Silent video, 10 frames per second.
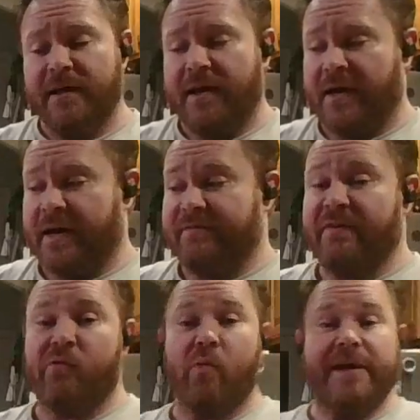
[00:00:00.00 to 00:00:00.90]
If you
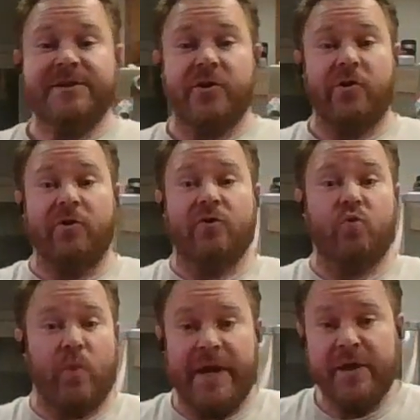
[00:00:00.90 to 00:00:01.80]
have a rice cooker,
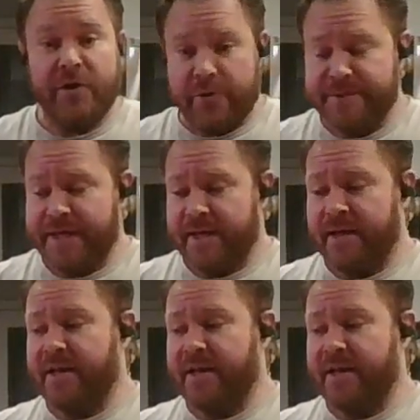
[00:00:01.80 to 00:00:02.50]
great, use it.